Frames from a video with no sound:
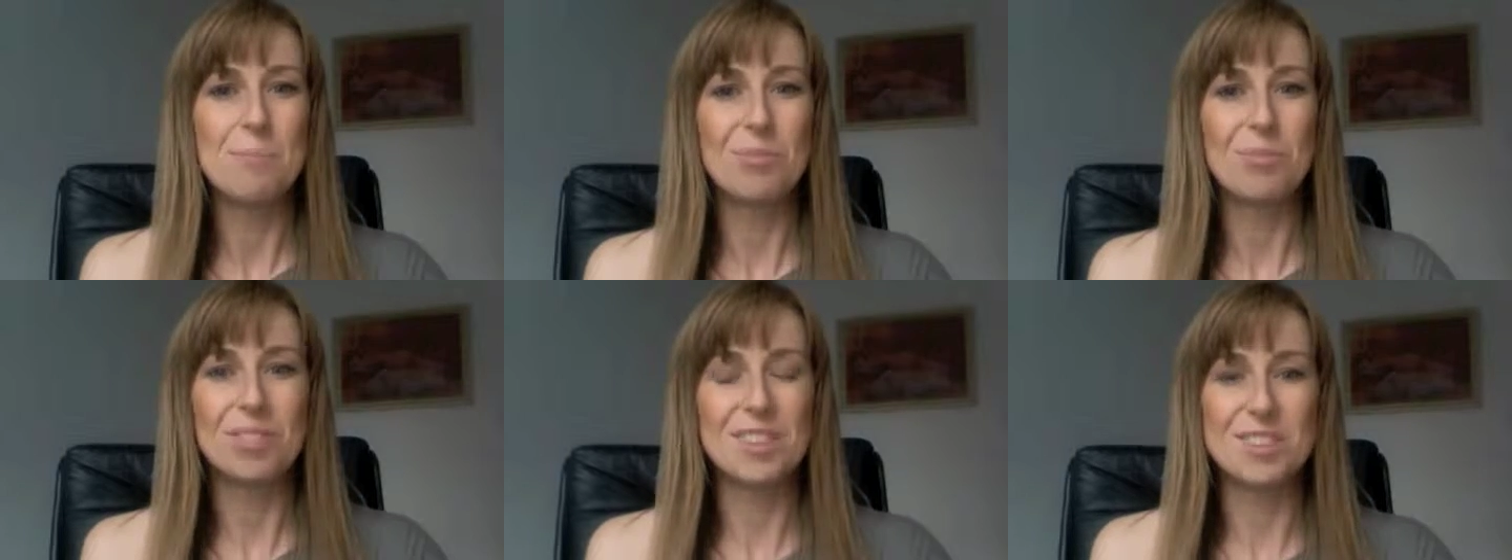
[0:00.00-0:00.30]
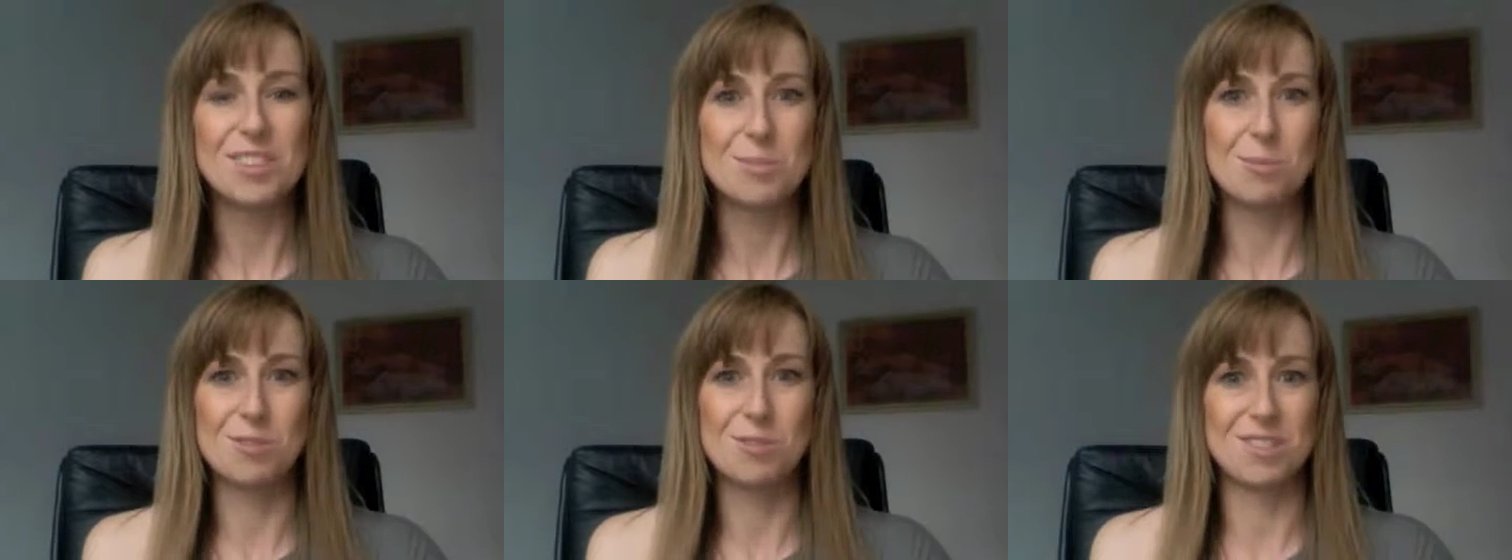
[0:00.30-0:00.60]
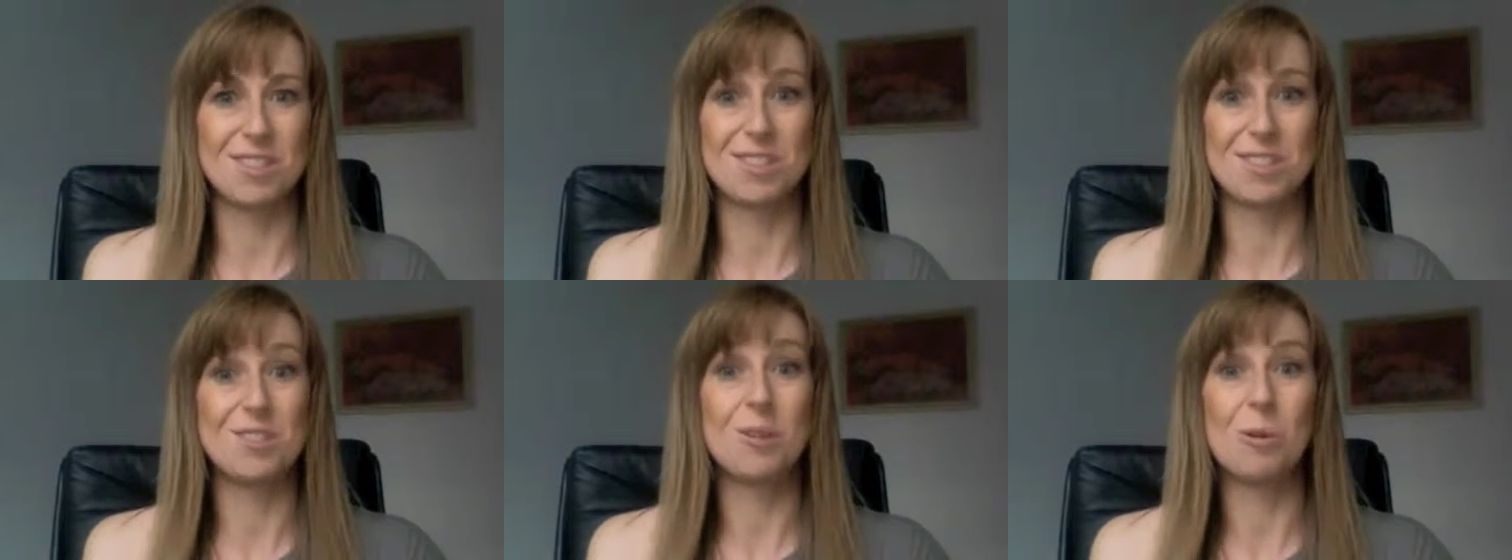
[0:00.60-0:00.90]
This
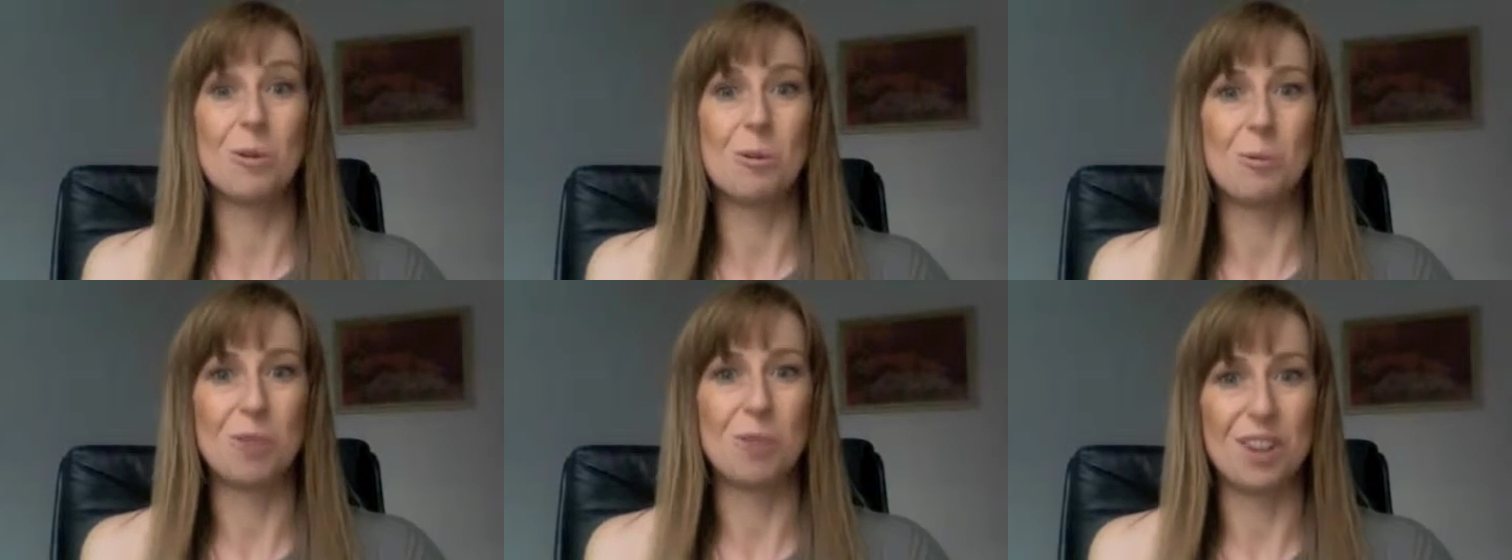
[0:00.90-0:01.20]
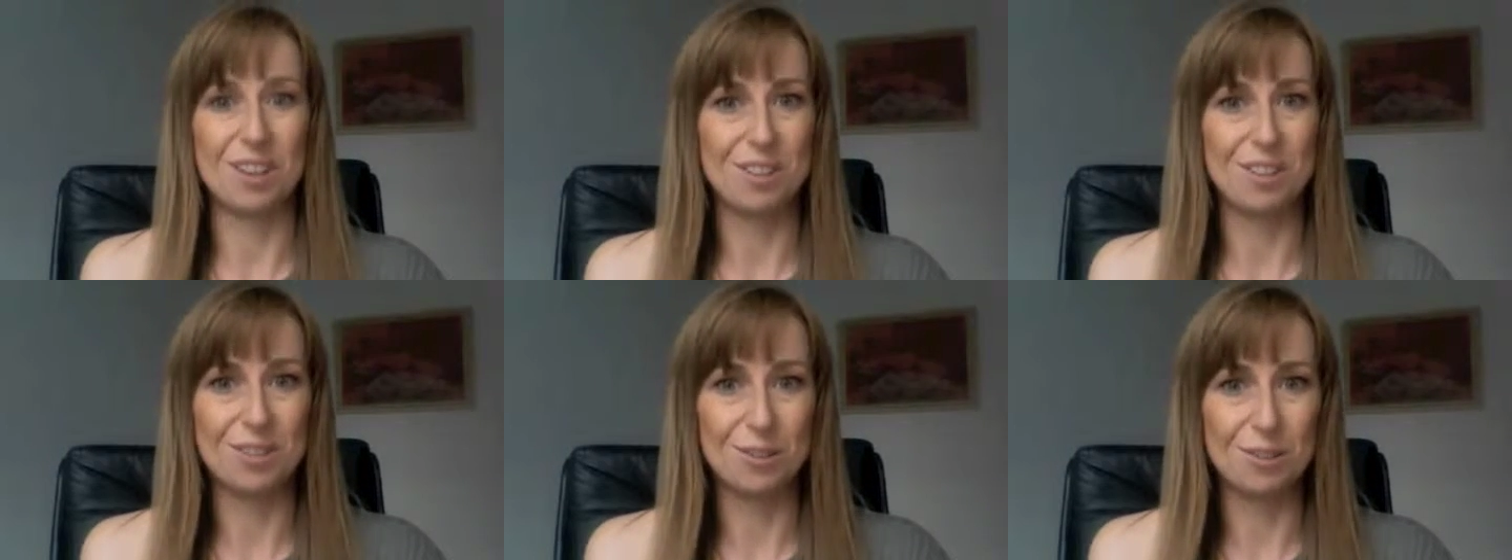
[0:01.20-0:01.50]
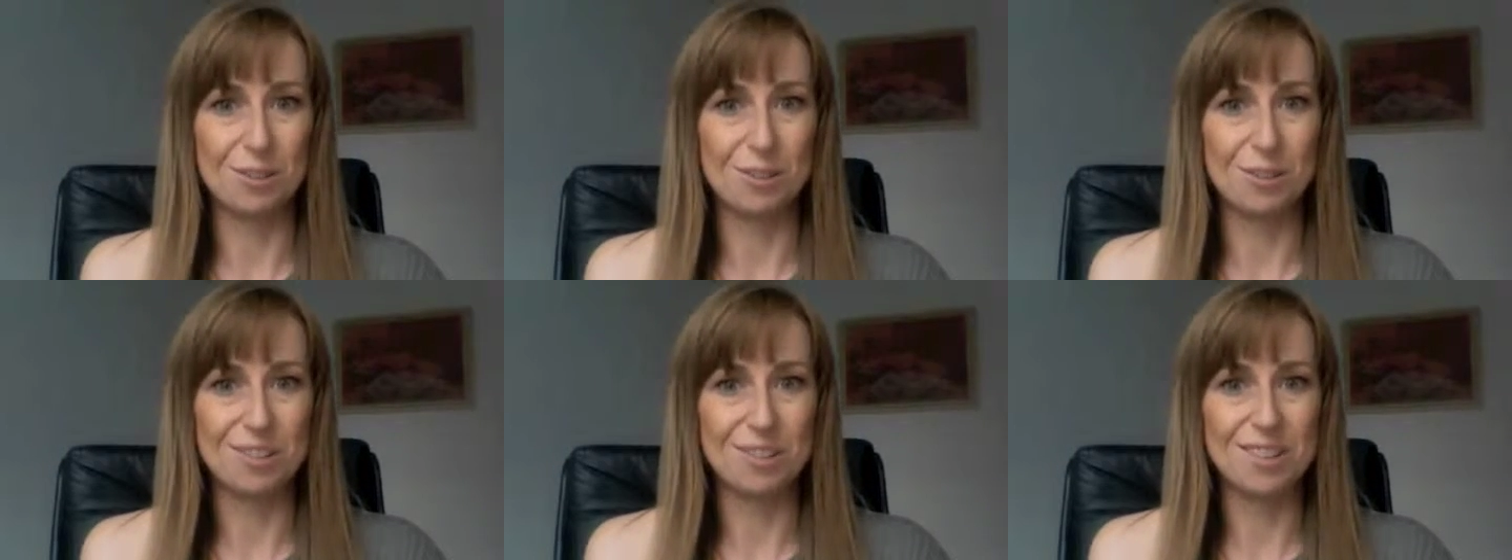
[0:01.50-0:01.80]
wasn't at all what I thought.